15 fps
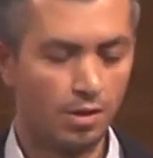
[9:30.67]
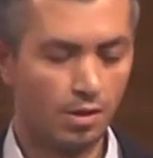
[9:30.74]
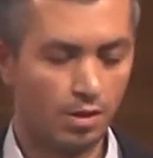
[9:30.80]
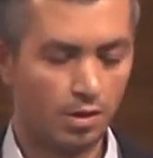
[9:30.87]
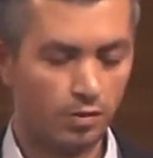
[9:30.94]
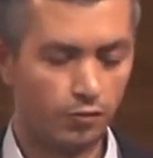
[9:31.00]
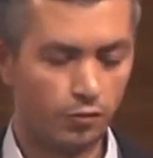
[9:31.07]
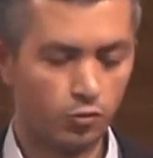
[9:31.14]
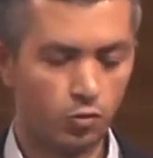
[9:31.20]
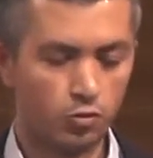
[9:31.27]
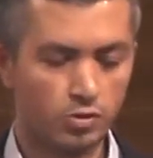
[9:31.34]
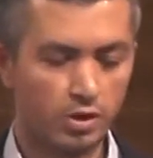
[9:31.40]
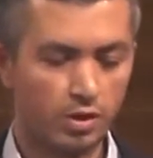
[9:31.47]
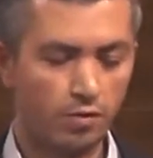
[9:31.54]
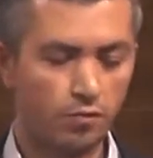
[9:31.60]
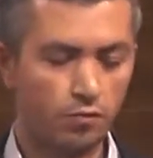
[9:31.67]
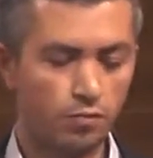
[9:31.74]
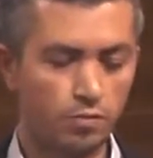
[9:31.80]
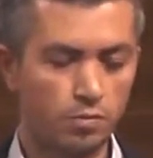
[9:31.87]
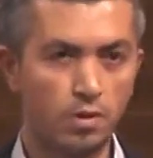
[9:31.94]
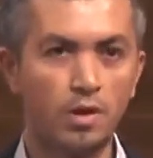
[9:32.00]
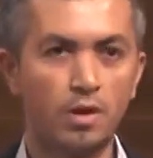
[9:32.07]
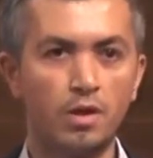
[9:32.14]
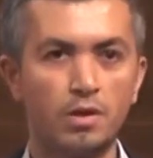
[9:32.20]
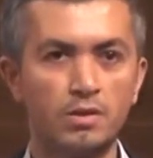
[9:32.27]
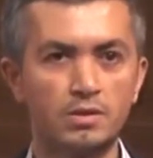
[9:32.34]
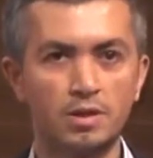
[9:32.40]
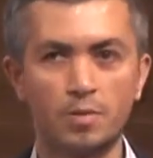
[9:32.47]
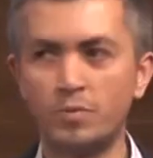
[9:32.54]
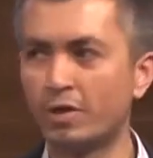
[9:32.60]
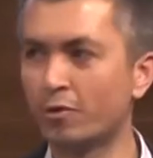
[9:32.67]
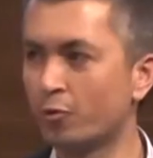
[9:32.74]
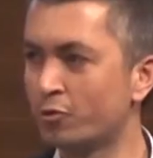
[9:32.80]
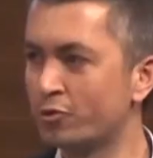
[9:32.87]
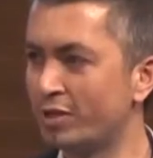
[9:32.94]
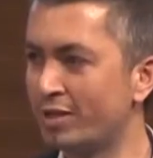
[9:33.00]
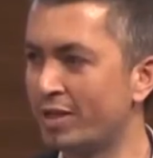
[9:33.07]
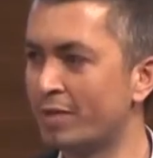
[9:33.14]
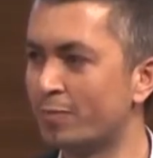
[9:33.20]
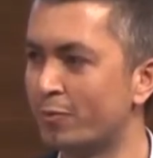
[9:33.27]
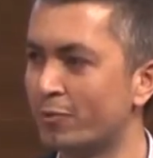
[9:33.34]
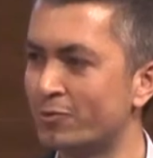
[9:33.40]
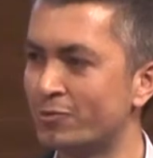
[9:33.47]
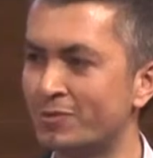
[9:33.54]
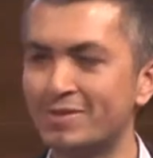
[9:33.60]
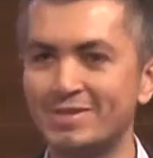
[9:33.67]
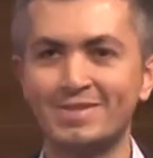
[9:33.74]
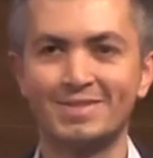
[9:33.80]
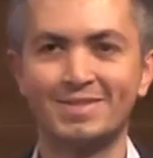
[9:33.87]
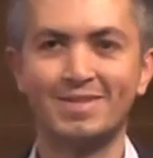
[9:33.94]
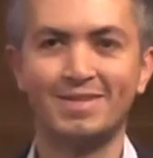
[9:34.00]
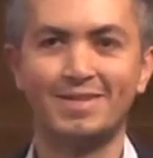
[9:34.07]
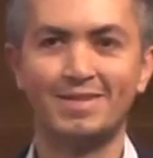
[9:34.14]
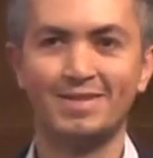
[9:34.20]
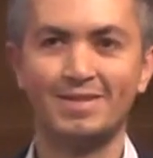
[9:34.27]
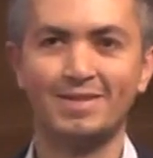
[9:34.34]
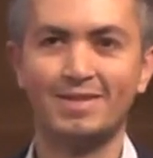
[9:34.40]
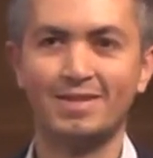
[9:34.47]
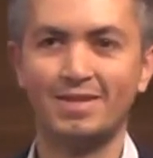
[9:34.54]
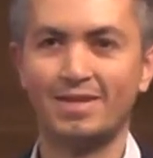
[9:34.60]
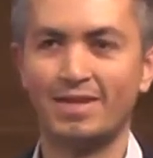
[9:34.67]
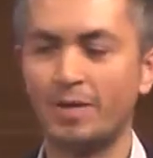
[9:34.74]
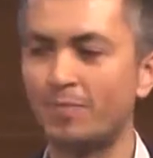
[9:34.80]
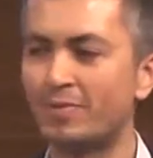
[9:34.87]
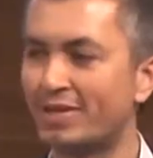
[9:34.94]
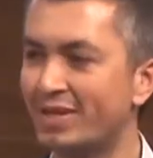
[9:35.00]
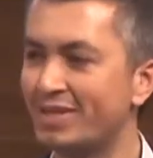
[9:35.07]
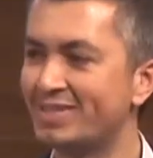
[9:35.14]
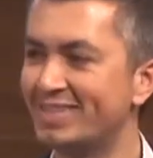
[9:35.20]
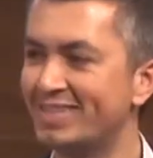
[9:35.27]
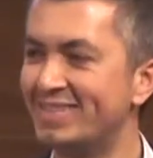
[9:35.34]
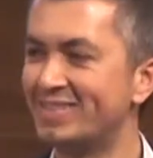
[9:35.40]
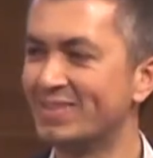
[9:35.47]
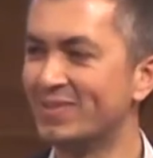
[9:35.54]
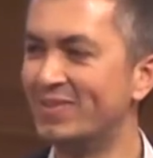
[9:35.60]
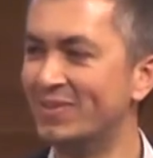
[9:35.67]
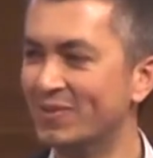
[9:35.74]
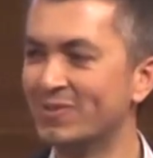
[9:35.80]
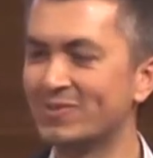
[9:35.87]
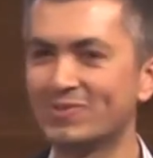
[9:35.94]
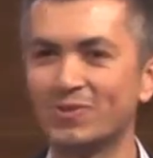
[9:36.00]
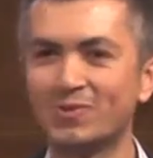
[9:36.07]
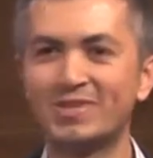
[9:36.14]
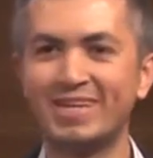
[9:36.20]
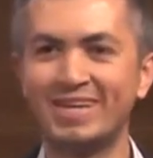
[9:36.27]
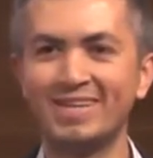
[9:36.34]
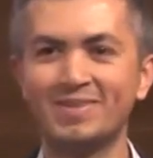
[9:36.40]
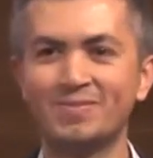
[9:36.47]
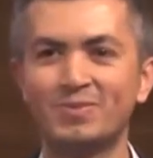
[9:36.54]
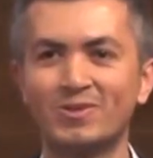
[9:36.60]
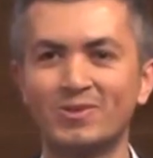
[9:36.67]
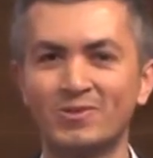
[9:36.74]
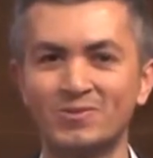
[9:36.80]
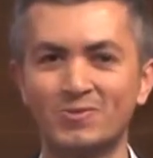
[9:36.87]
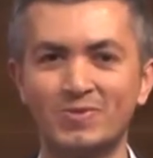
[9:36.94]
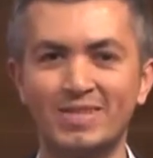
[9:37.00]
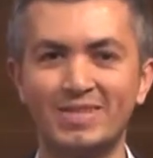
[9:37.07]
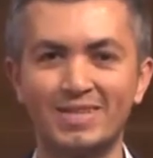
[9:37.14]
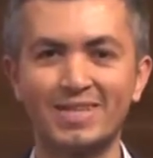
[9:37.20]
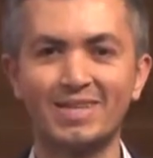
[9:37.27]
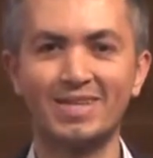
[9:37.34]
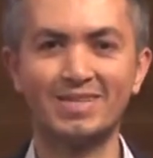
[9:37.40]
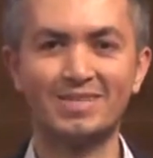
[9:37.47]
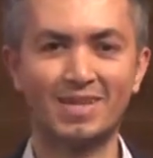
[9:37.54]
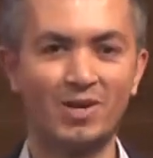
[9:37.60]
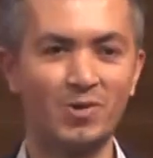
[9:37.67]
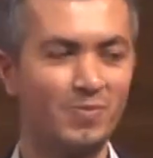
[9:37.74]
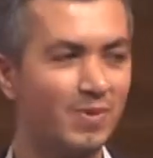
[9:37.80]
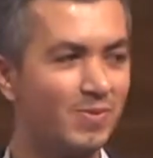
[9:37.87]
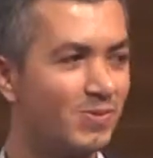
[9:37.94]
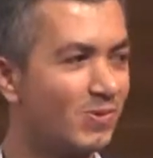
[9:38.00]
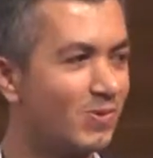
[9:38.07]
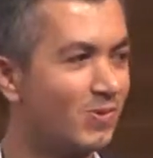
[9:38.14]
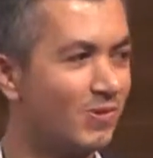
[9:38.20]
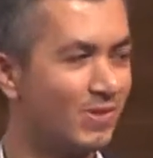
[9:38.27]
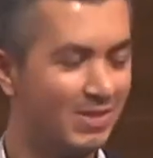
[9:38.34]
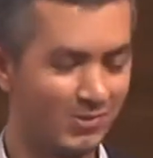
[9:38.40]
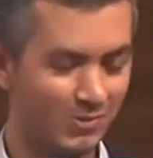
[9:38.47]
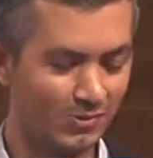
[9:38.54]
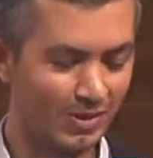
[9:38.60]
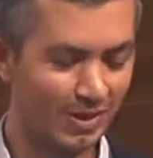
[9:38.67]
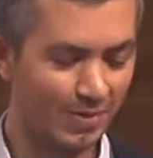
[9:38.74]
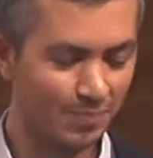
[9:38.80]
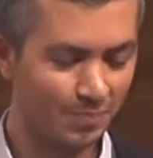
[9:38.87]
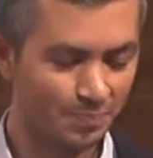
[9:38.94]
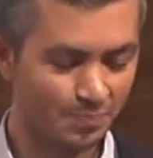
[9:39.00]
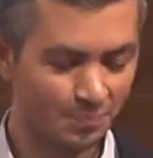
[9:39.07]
If you don't have, Sabiha Gökçen Airport is application is also okay, because we integrate our maps into them.